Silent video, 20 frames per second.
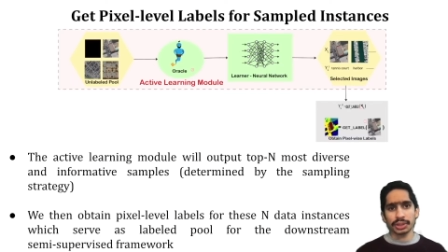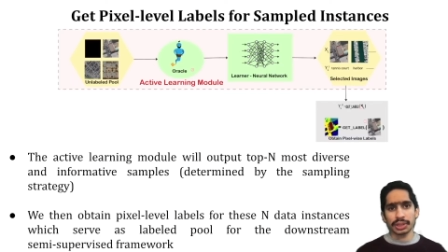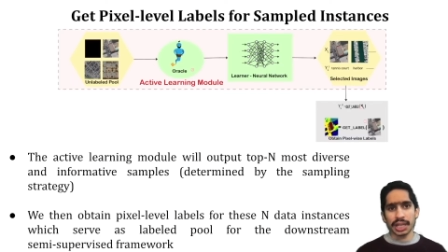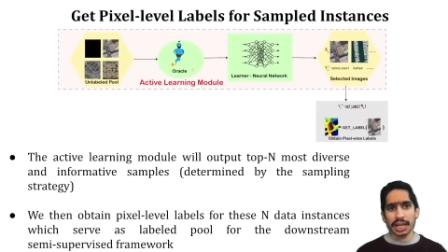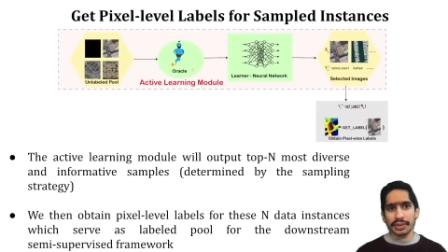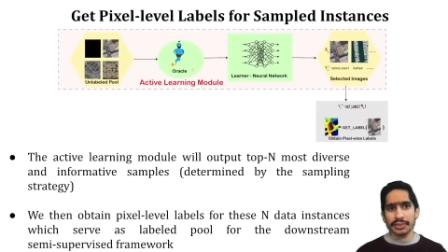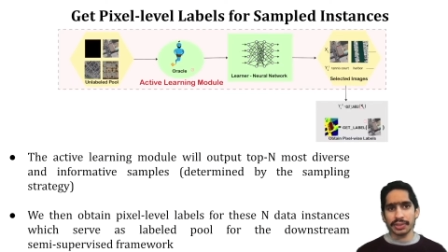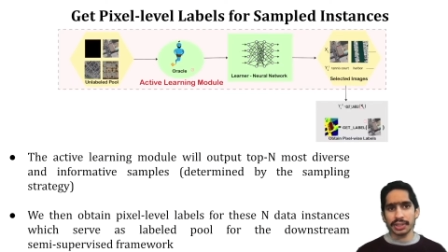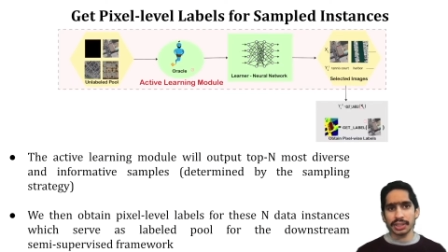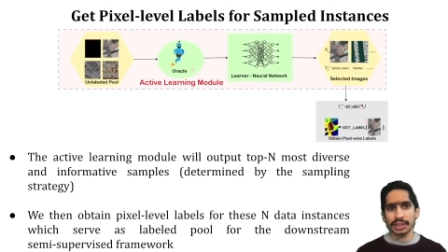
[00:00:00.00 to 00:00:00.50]

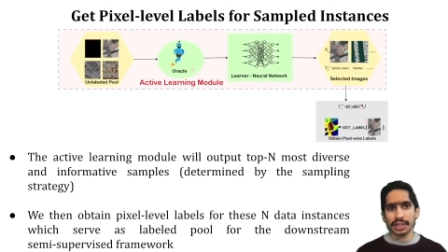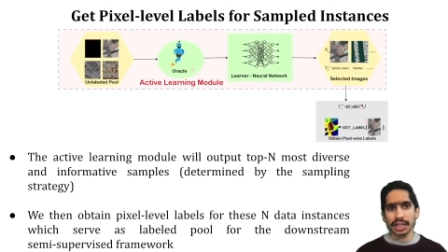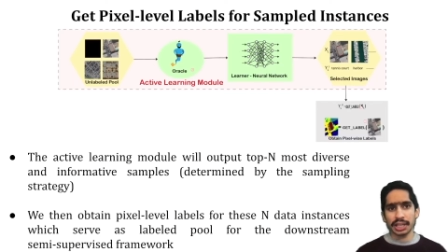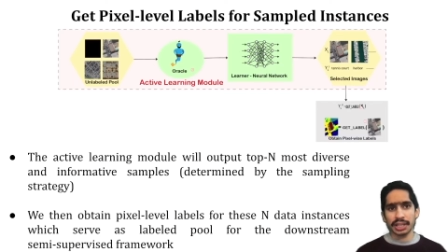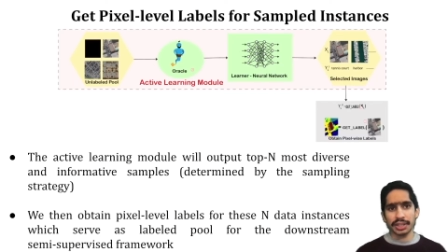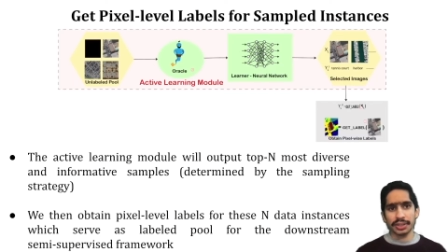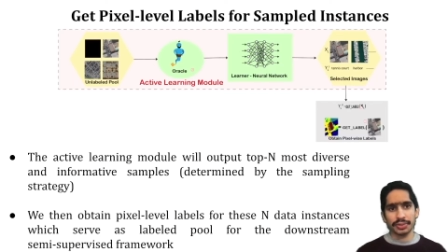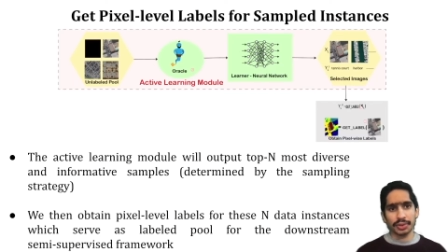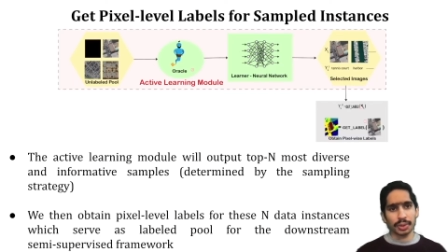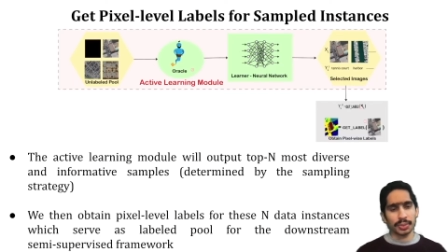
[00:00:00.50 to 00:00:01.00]
diverse and
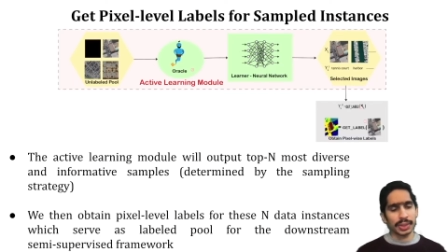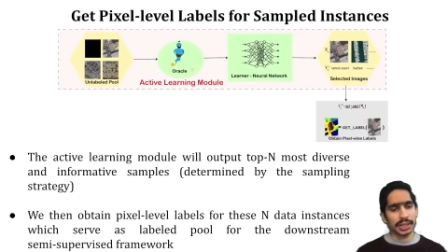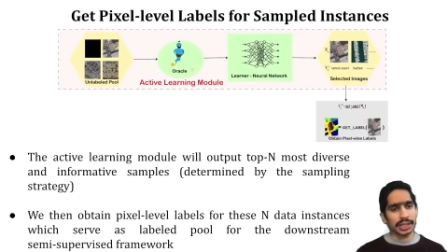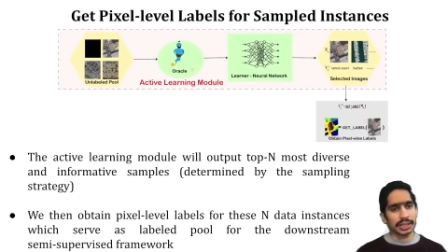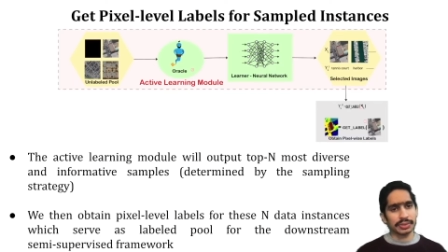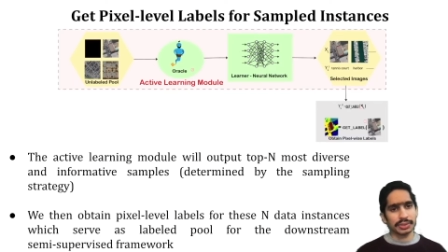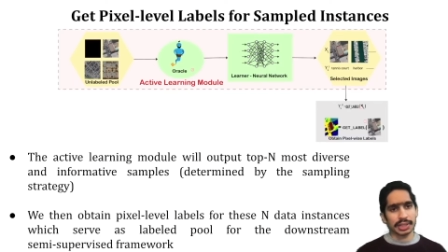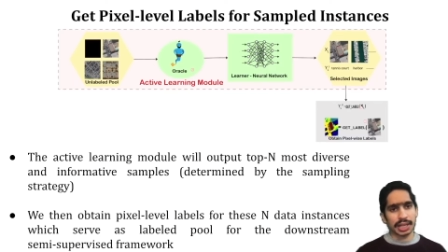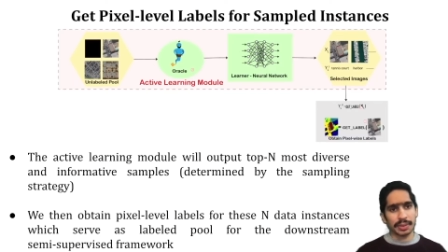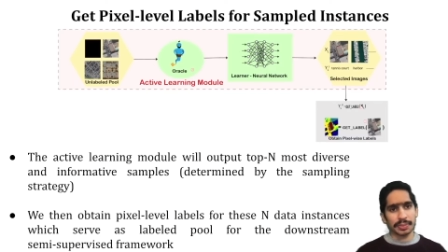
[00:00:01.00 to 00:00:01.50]

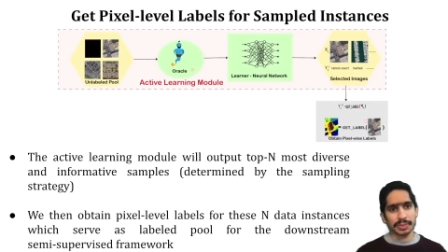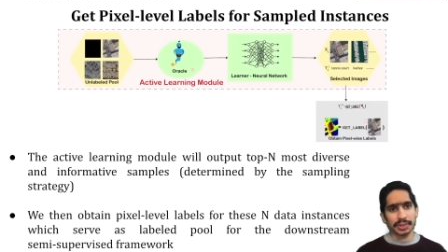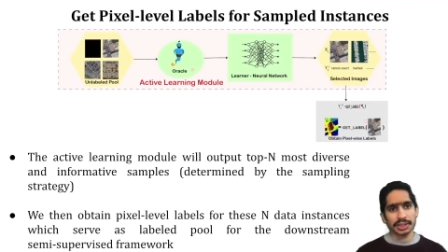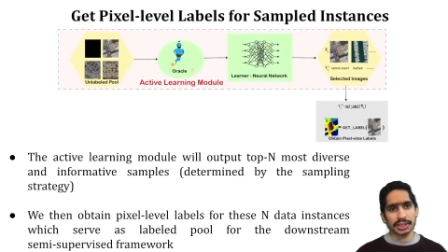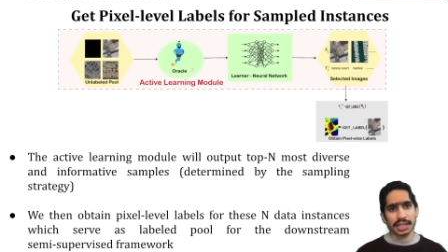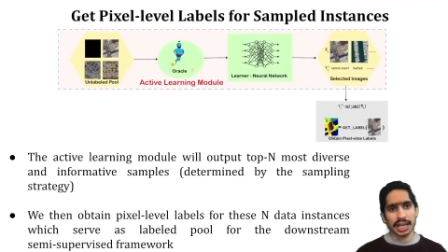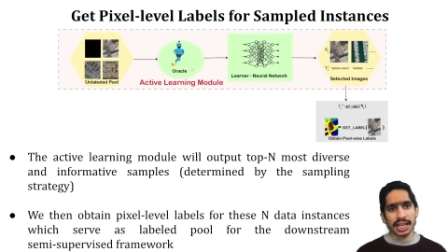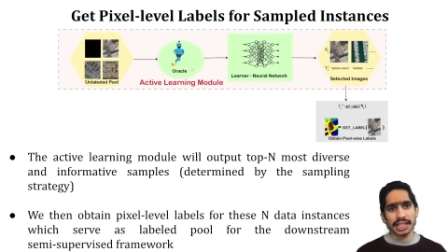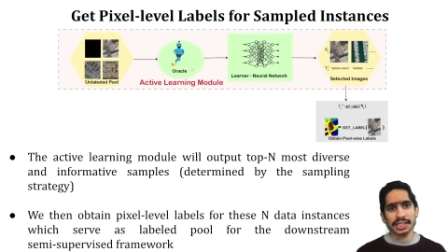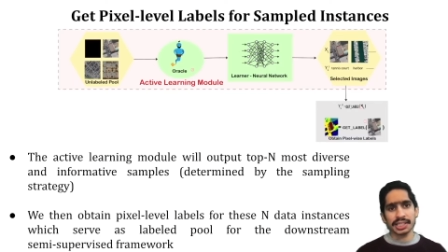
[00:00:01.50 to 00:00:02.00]
informative samples
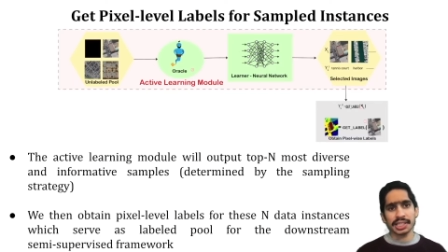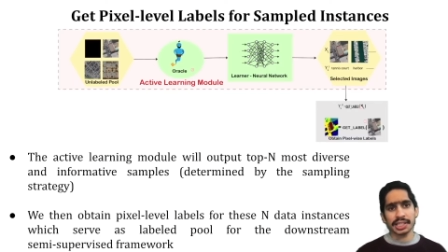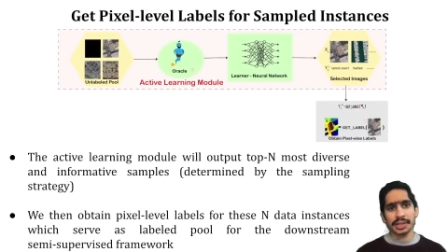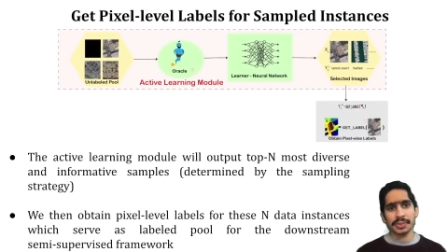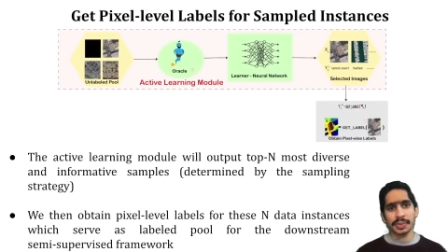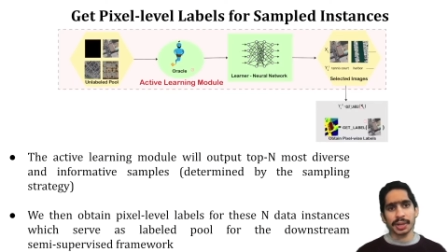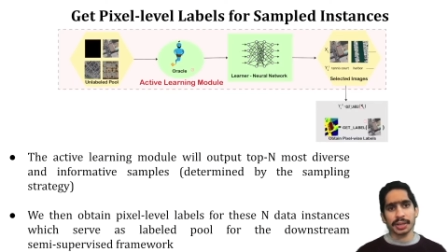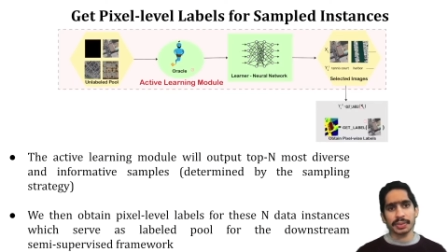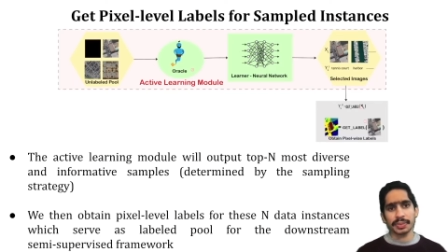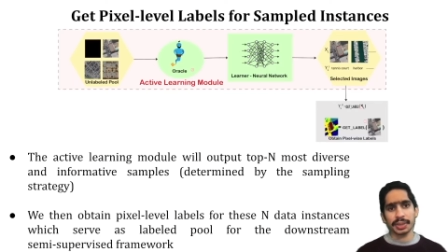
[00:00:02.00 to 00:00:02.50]
as
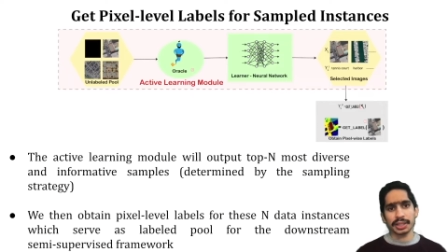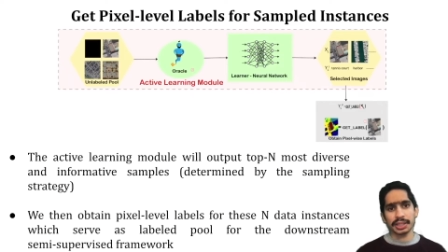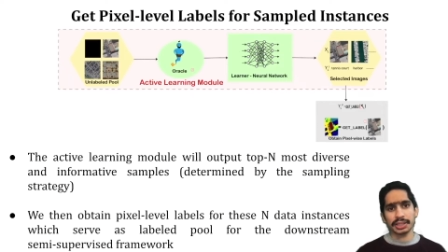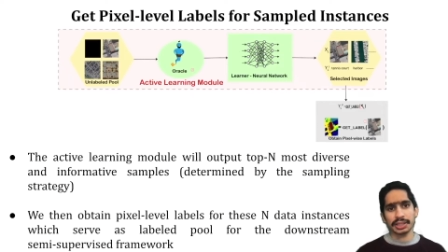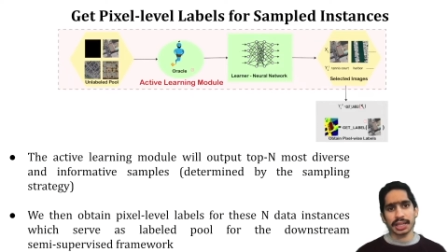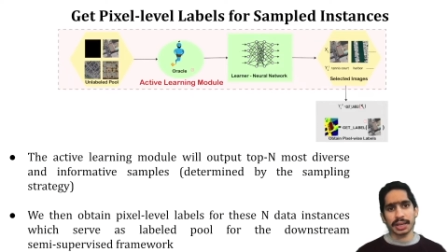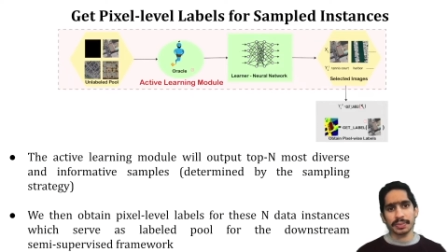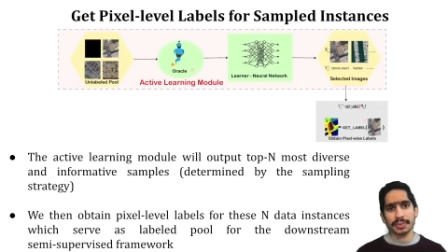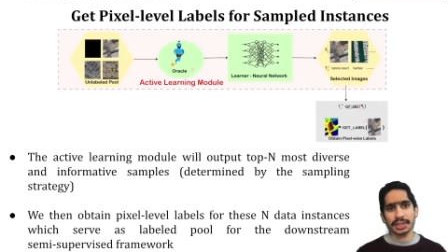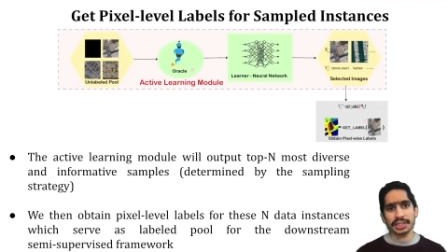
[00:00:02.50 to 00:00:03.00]
determined by the
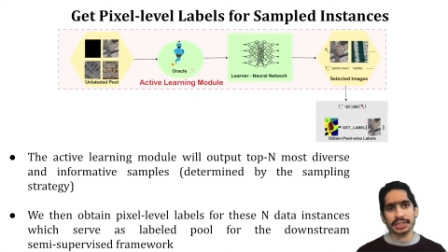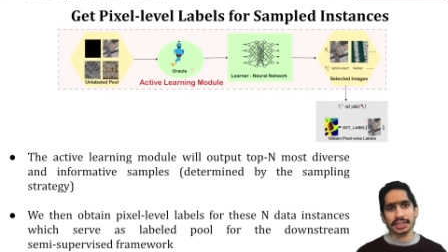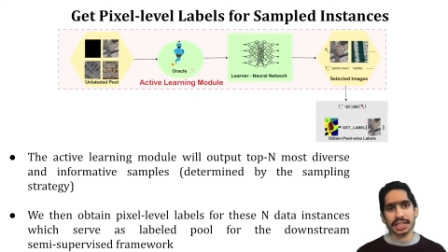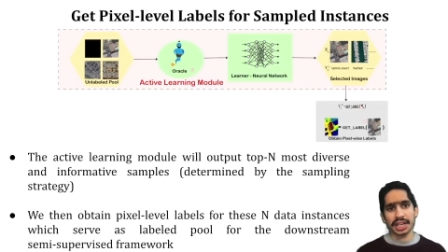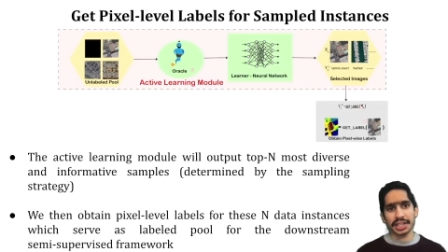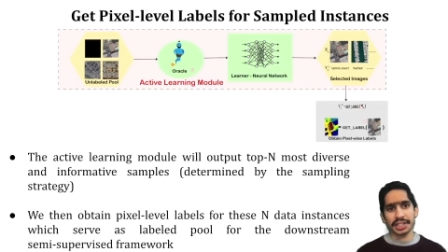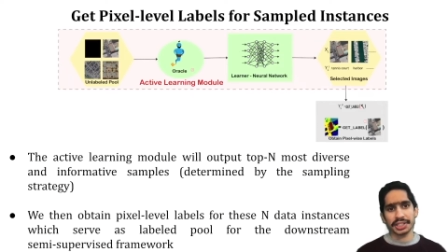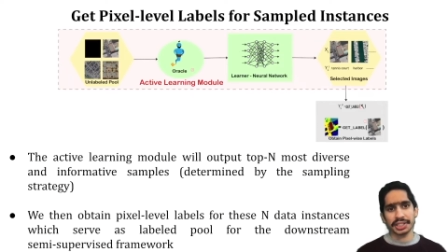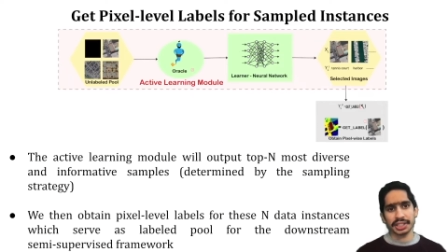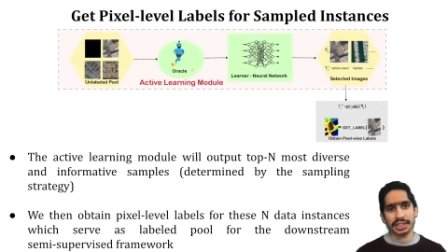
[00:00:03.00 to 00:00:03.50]
sampling
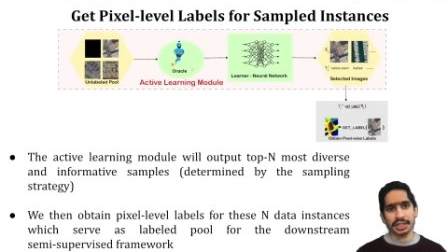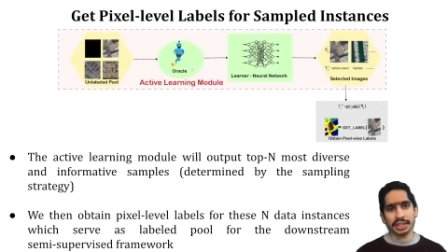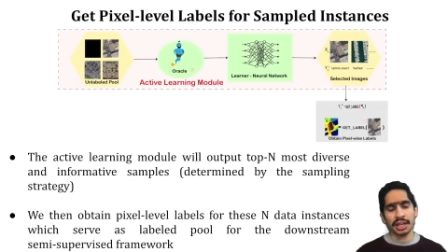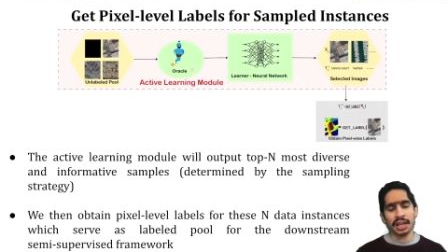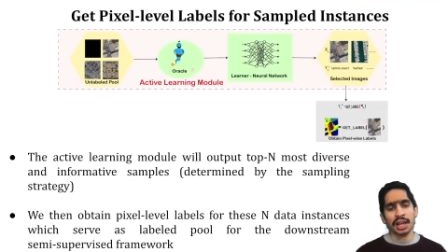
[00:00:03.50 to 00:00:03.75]
strategy.